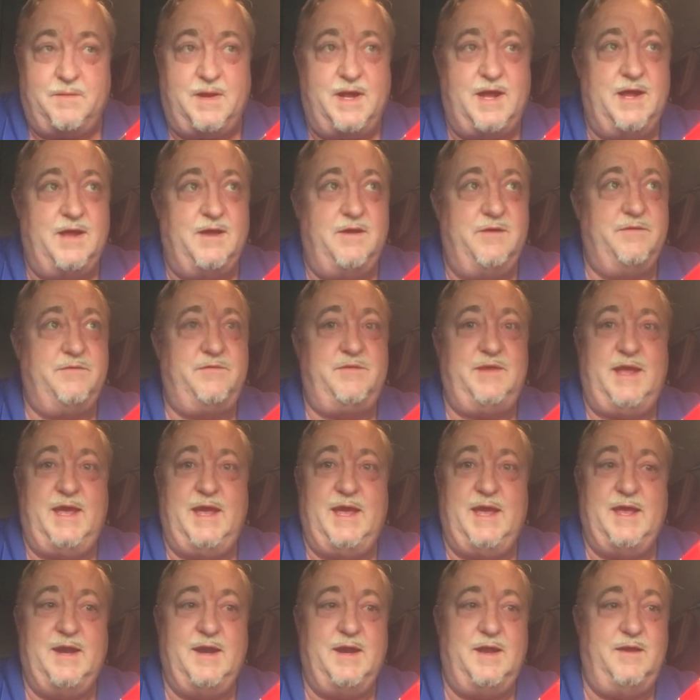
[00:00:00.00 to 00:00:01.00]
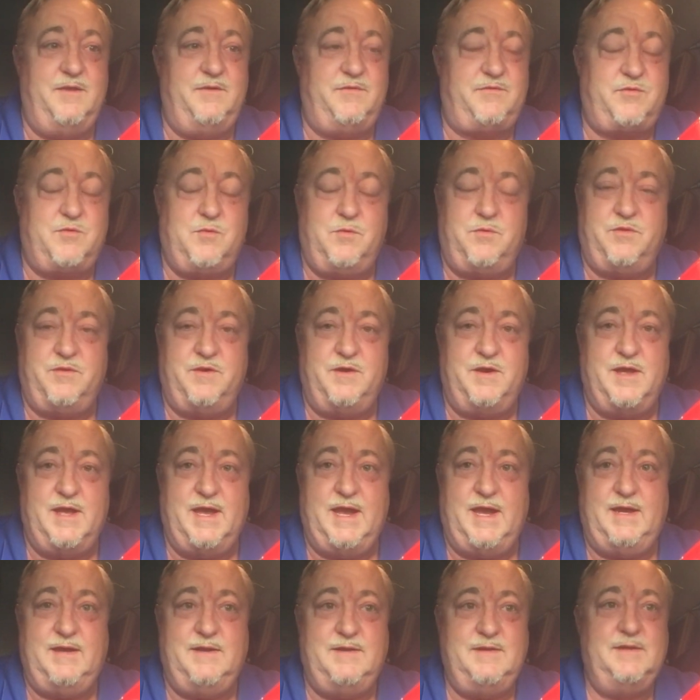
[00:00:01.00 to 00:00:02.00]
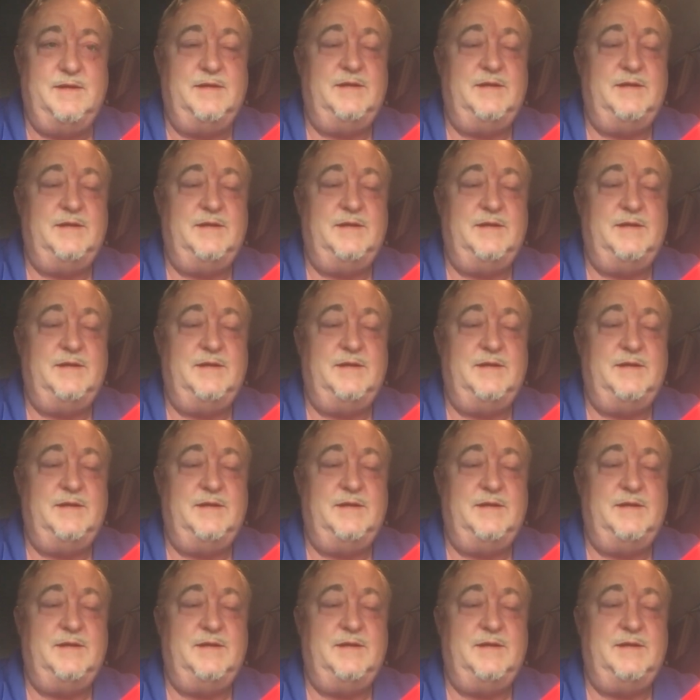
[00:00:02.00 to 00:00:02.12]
miles, and it's through the night,